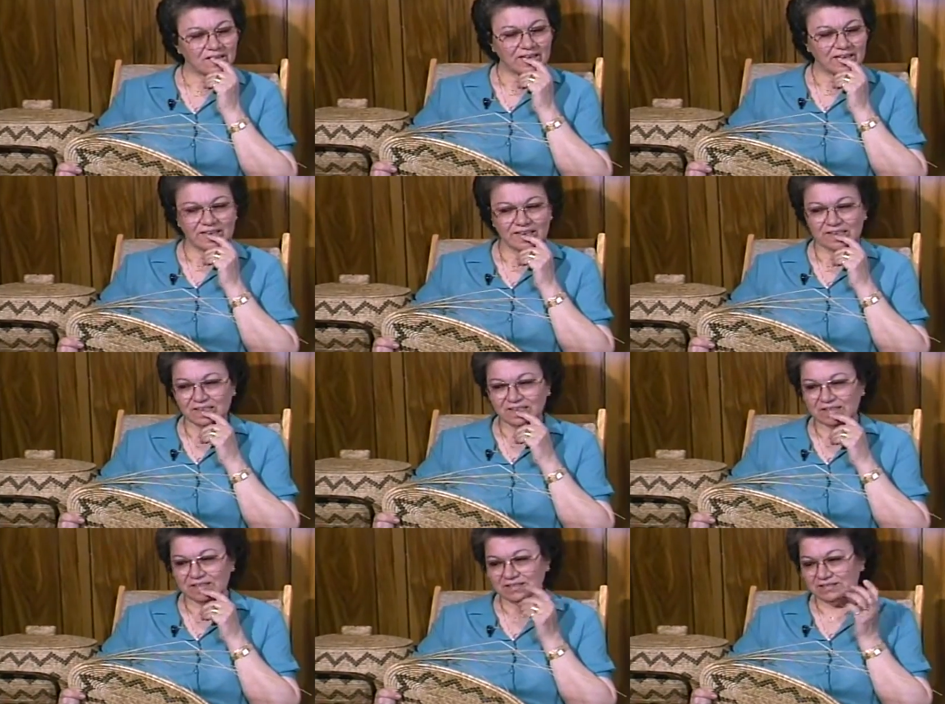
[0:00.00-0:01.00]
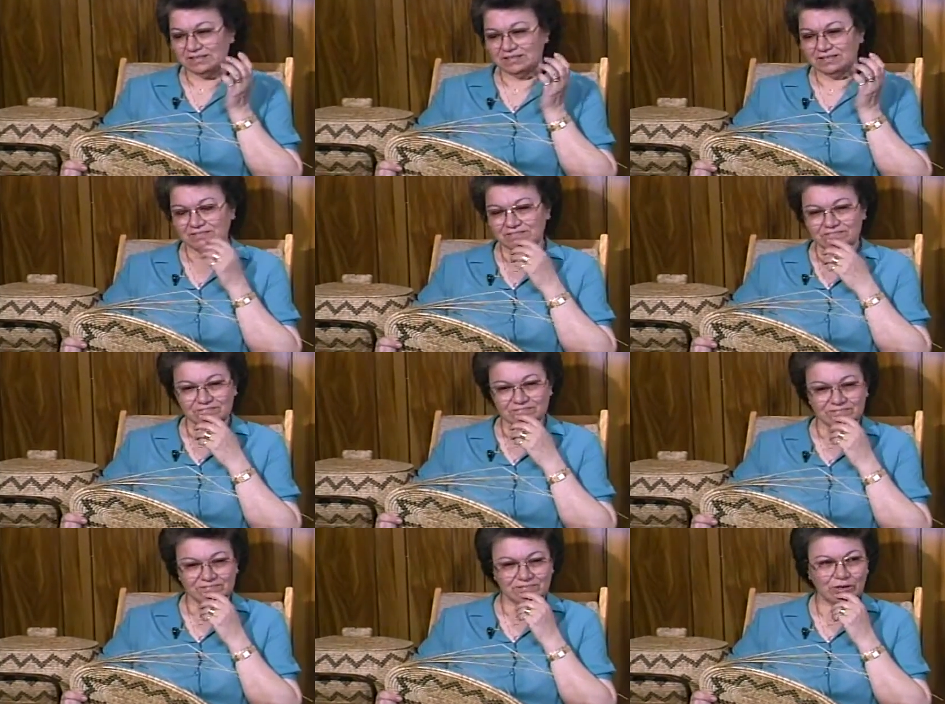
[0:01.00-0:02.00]
No, that
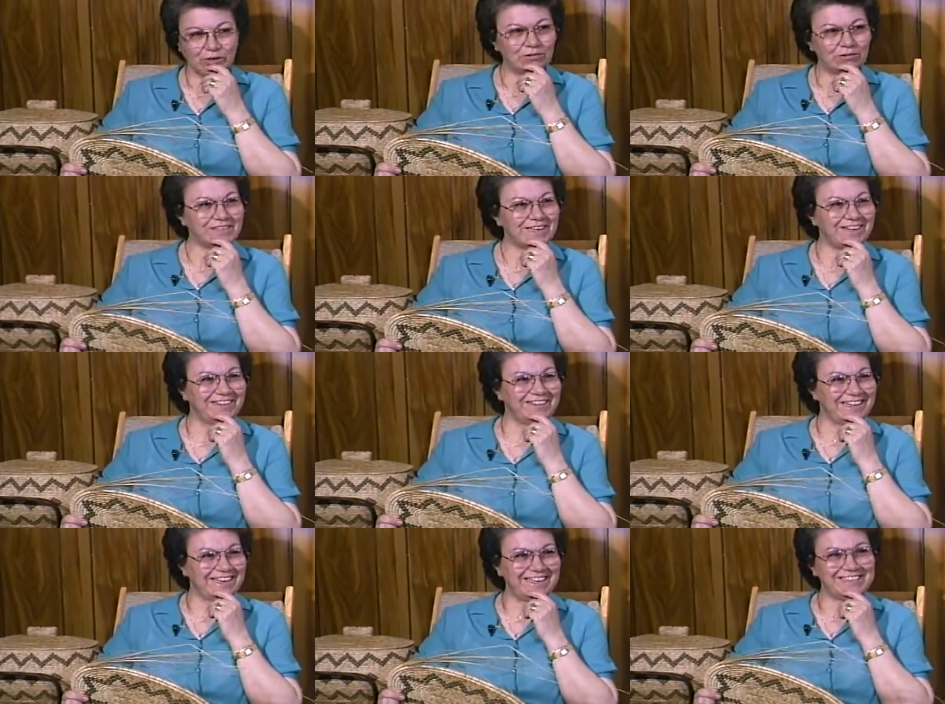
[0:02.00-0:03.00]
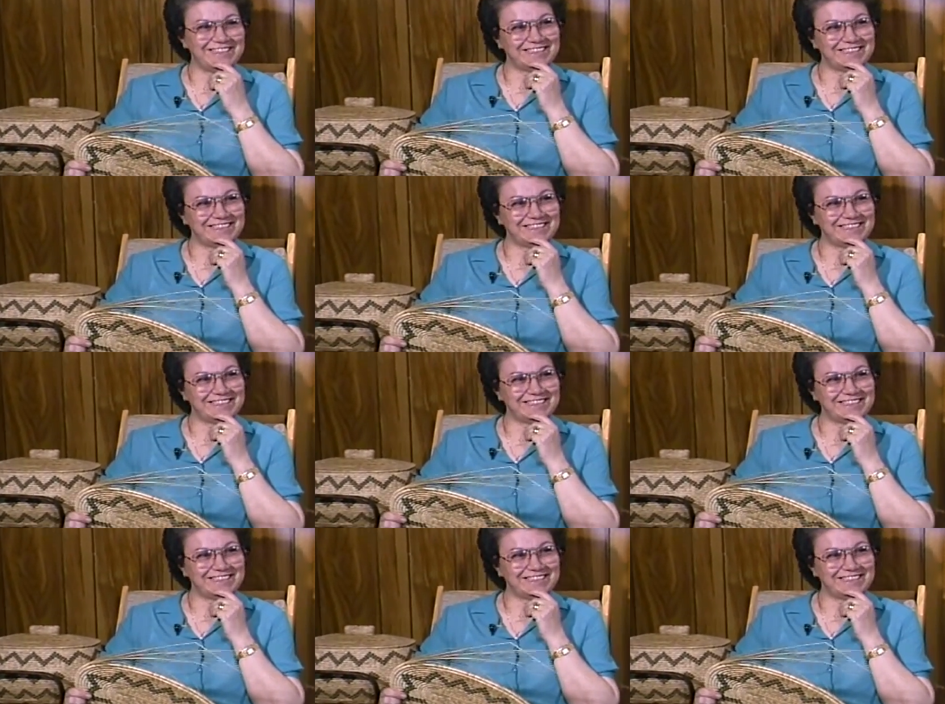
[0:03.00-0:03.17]
wholesale. That is.